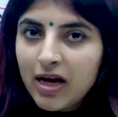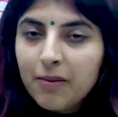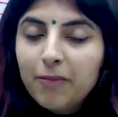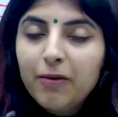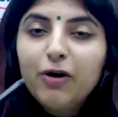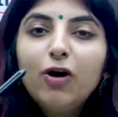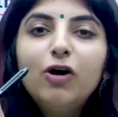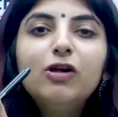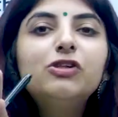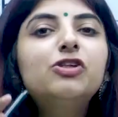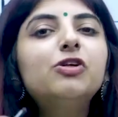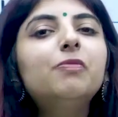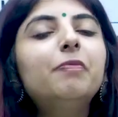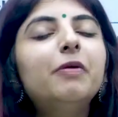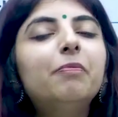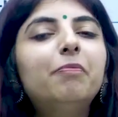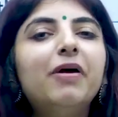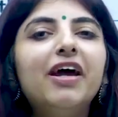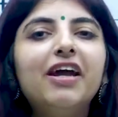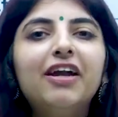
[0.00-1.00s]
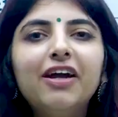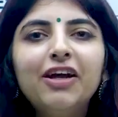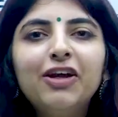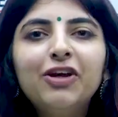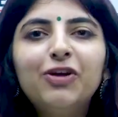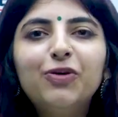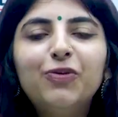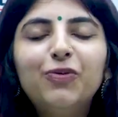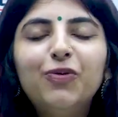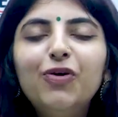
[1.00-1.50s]
but also
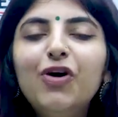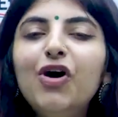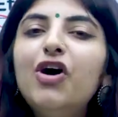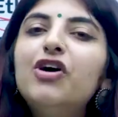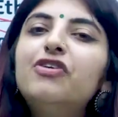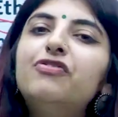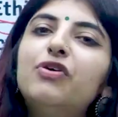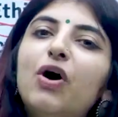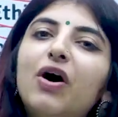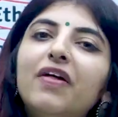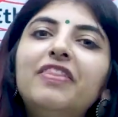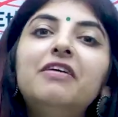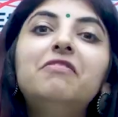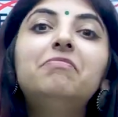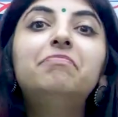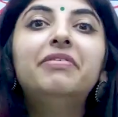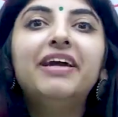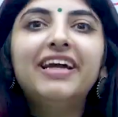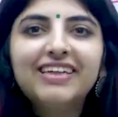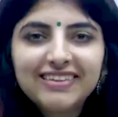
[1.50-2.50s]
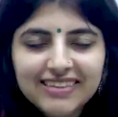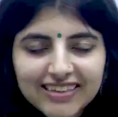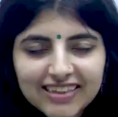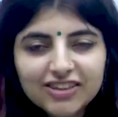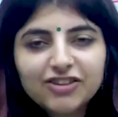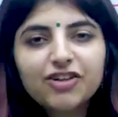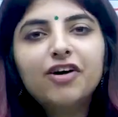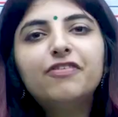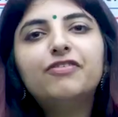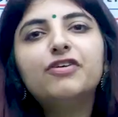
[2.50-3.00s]
preparing you for the
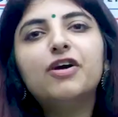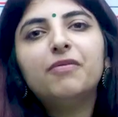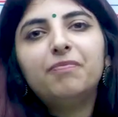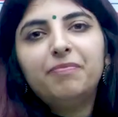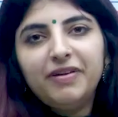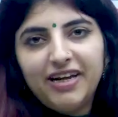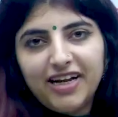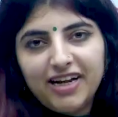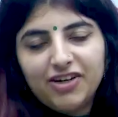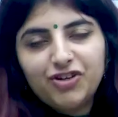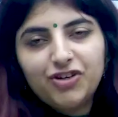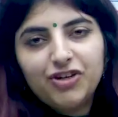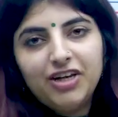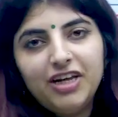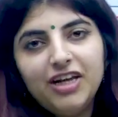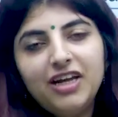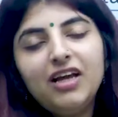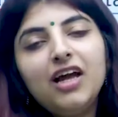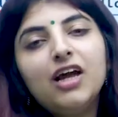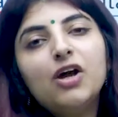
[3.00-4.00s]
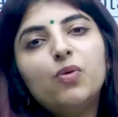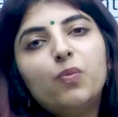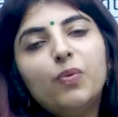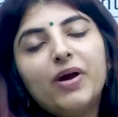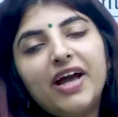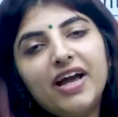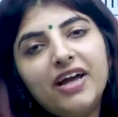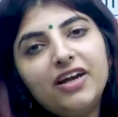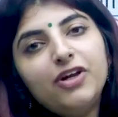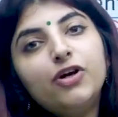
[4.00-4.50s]
basics of your PhD
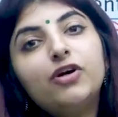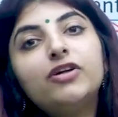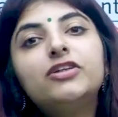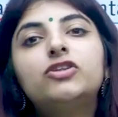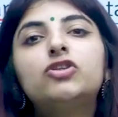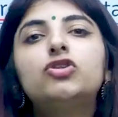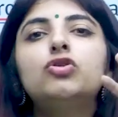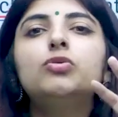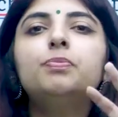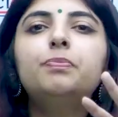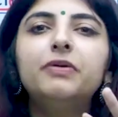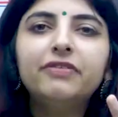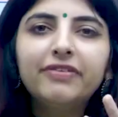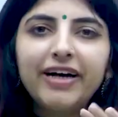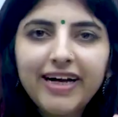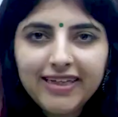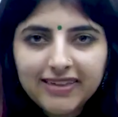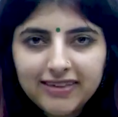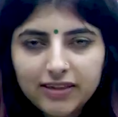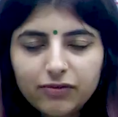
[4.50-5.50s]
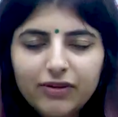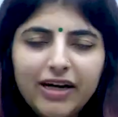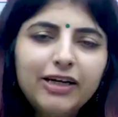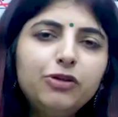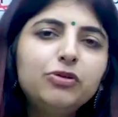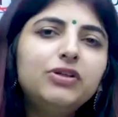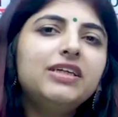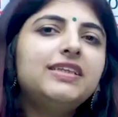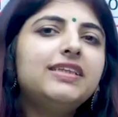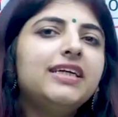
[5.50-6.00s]
where your supervisor, why
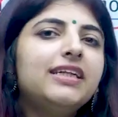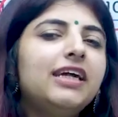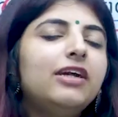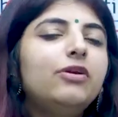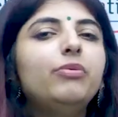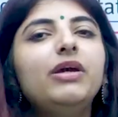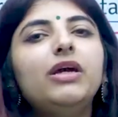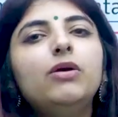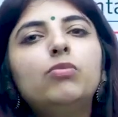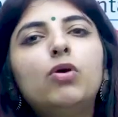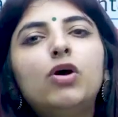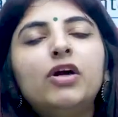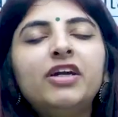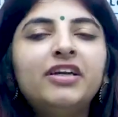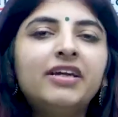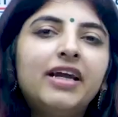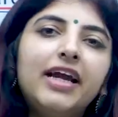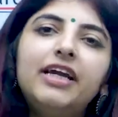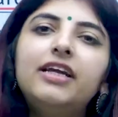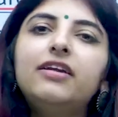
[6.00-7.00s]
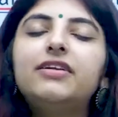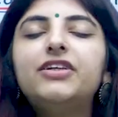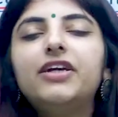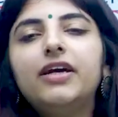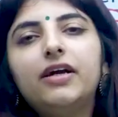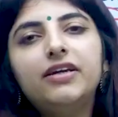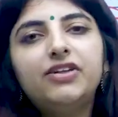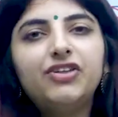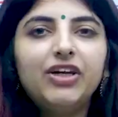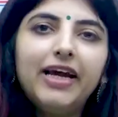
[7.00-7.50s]
do they say that we want net
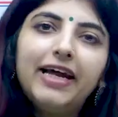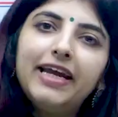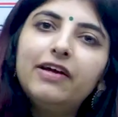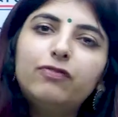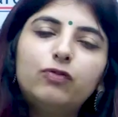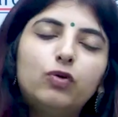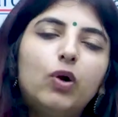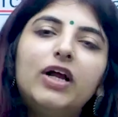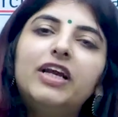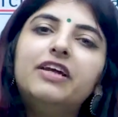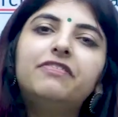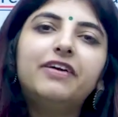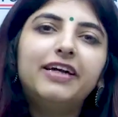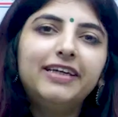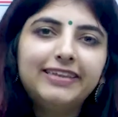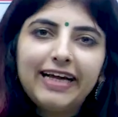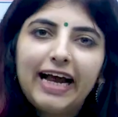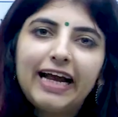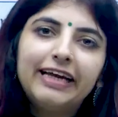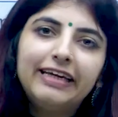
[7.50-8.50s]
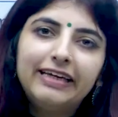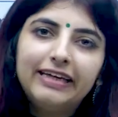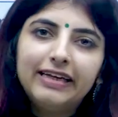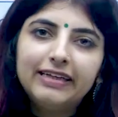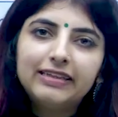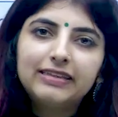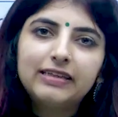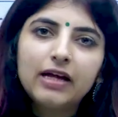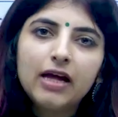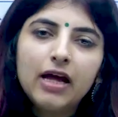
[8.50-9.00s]
JRF qualified
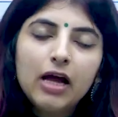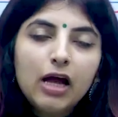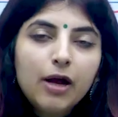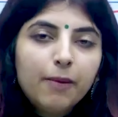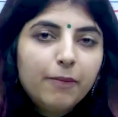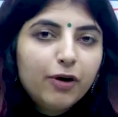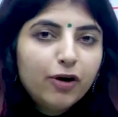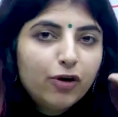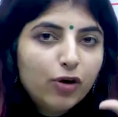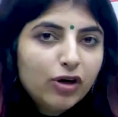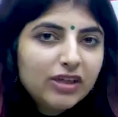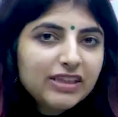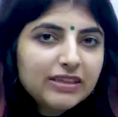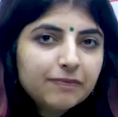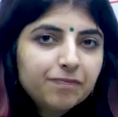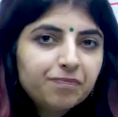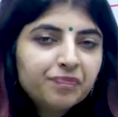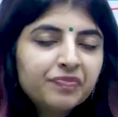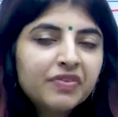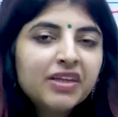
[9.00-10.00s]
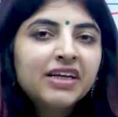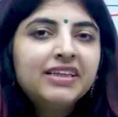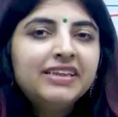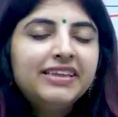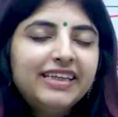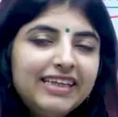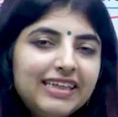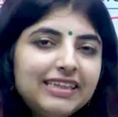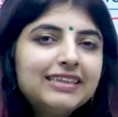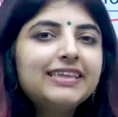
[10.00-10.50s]
candidates? Because
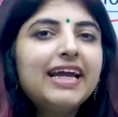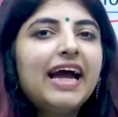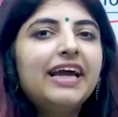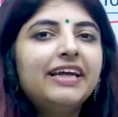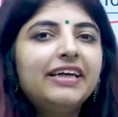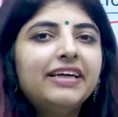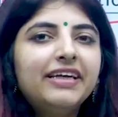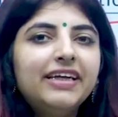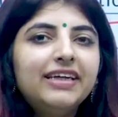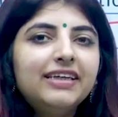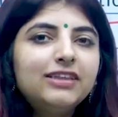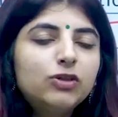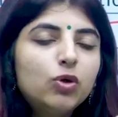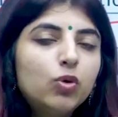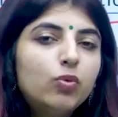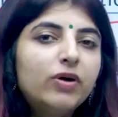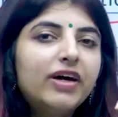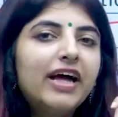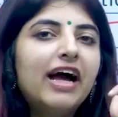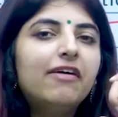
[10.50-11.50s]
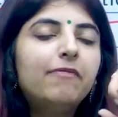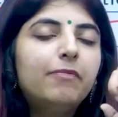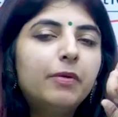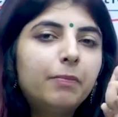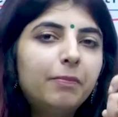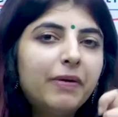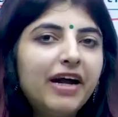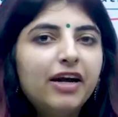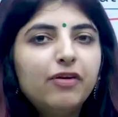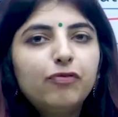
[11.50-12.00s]
these candidates who would have
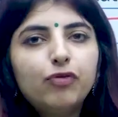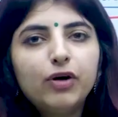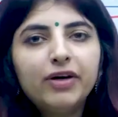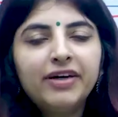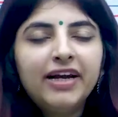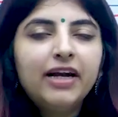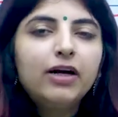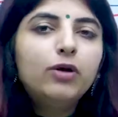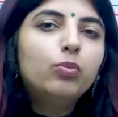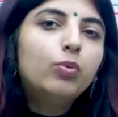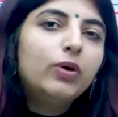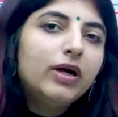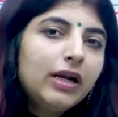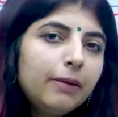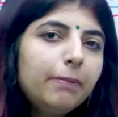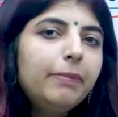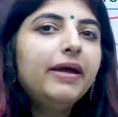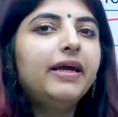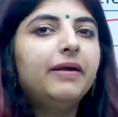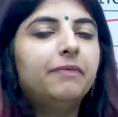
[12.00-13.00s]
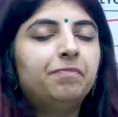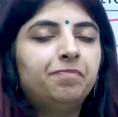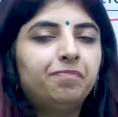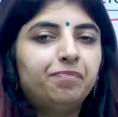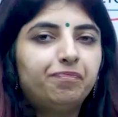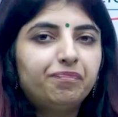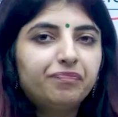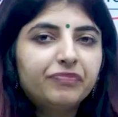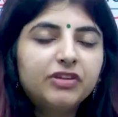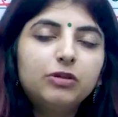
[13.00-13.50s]
prepared for net will be
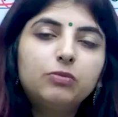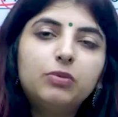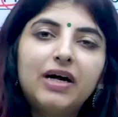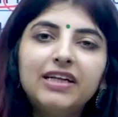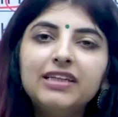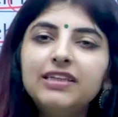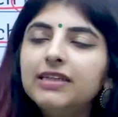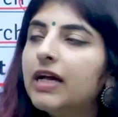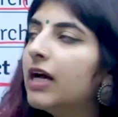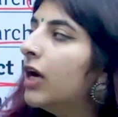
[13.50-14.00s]
the ones